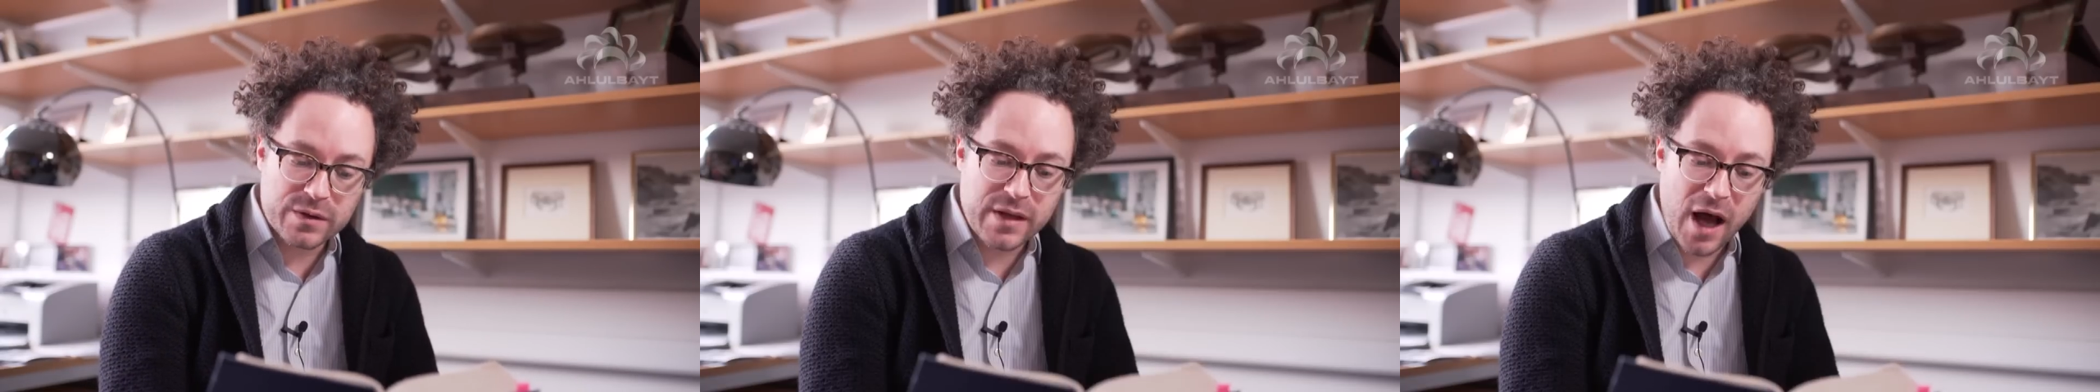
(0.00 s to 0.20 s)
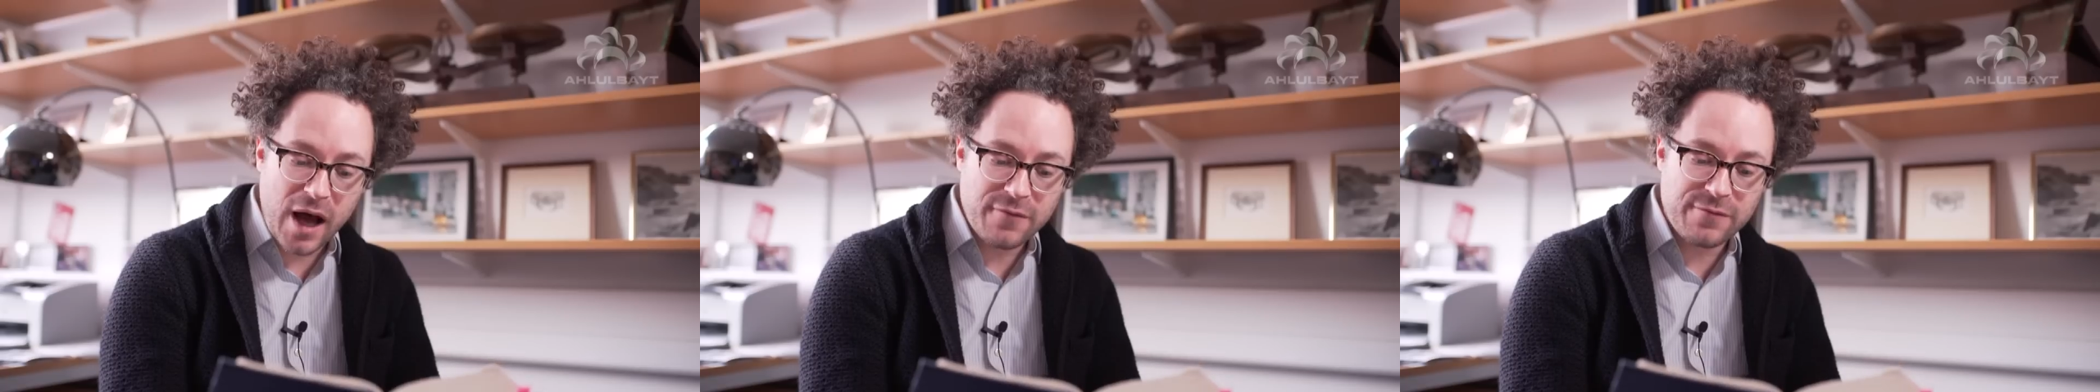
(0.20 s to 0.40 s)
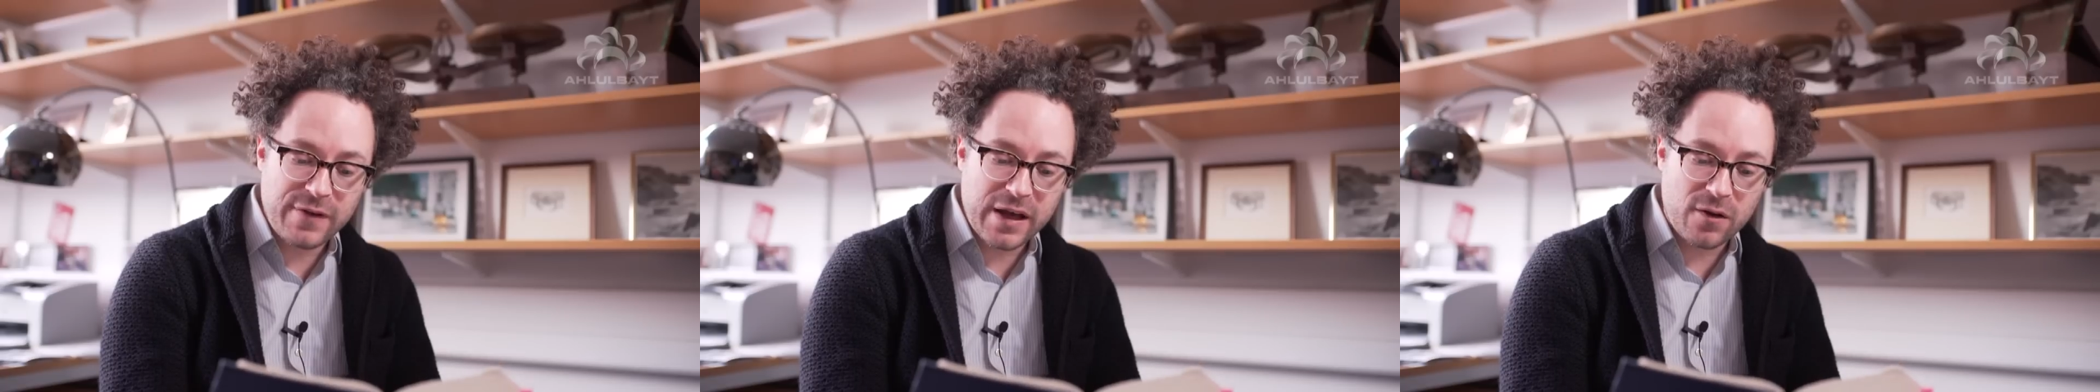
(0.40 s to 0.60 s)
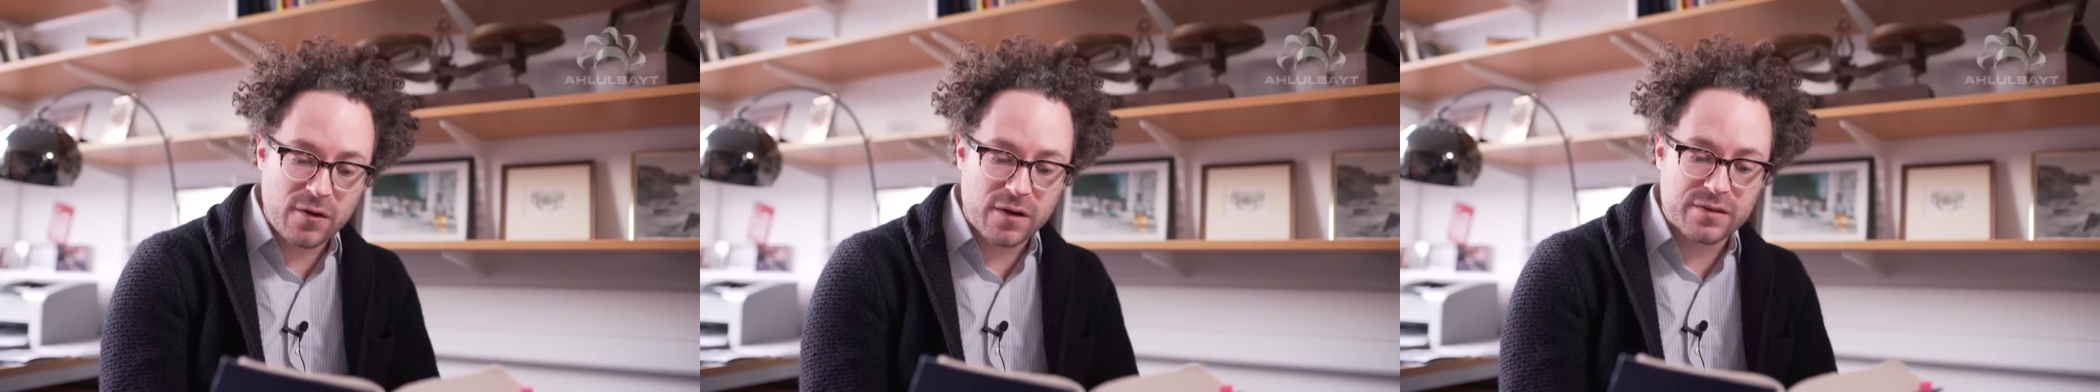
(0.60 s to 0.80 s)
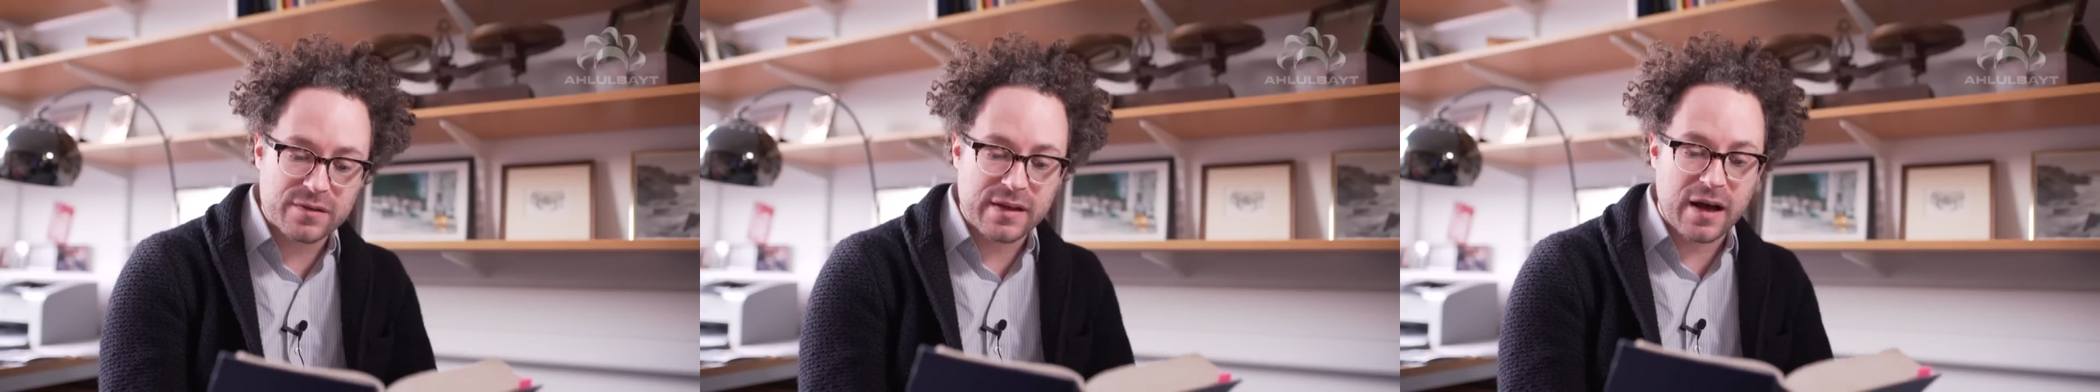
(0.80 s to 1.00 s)
not veil
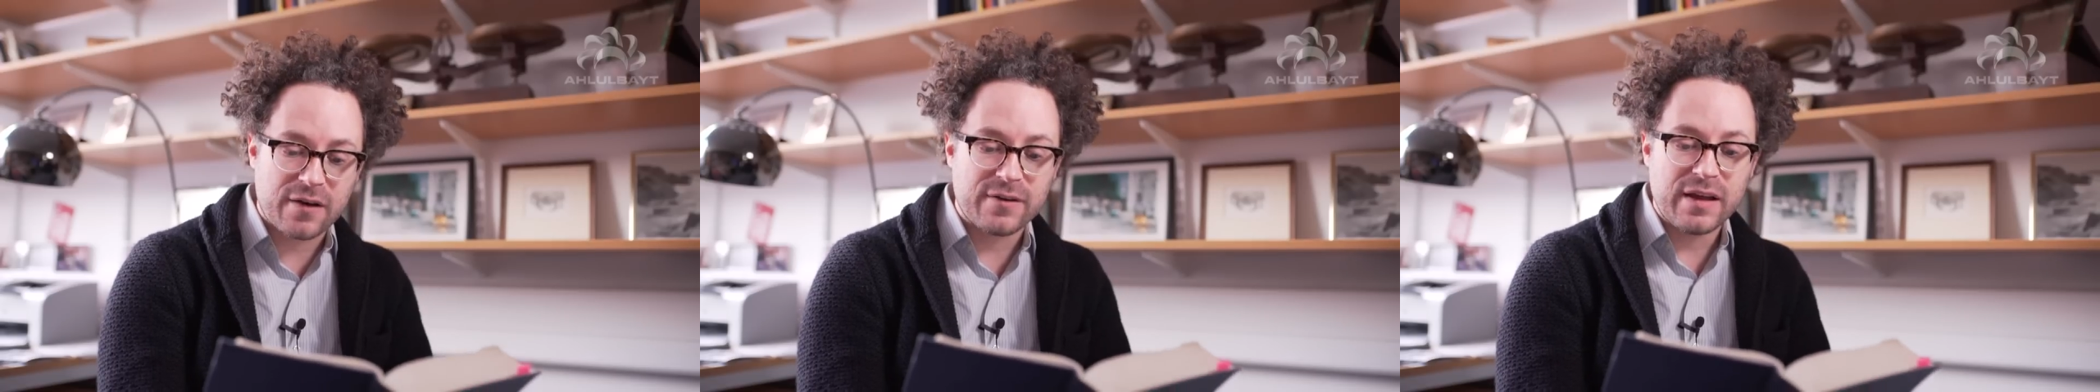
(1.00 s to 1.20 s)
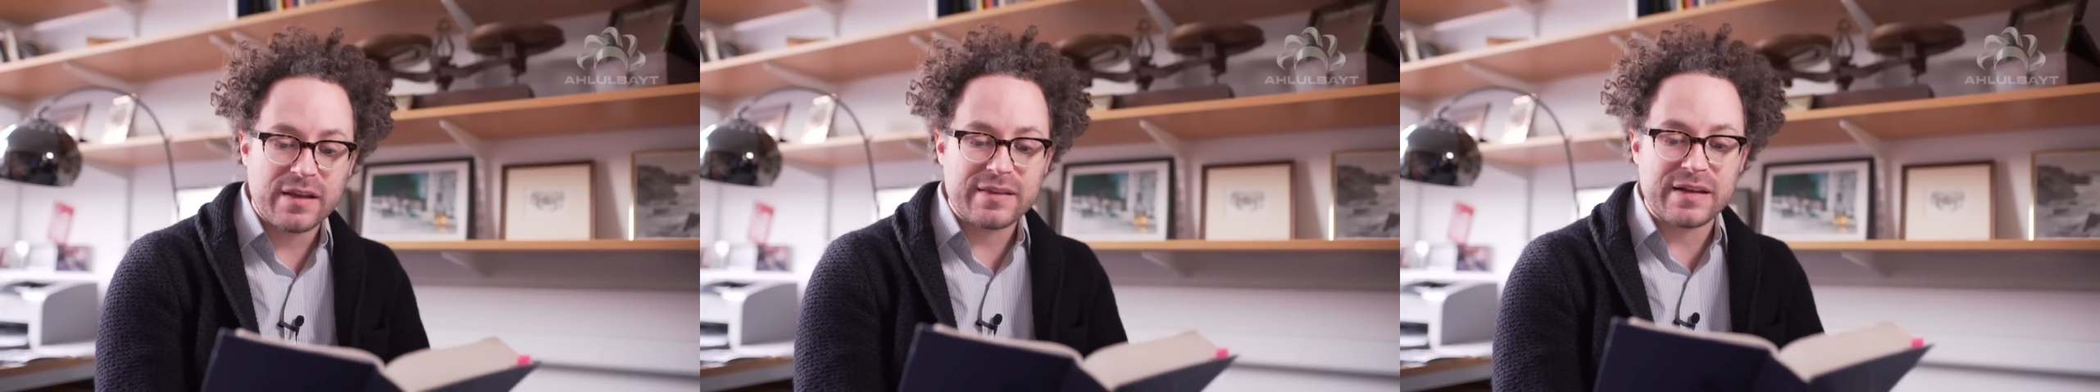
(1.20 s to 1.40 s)
herself,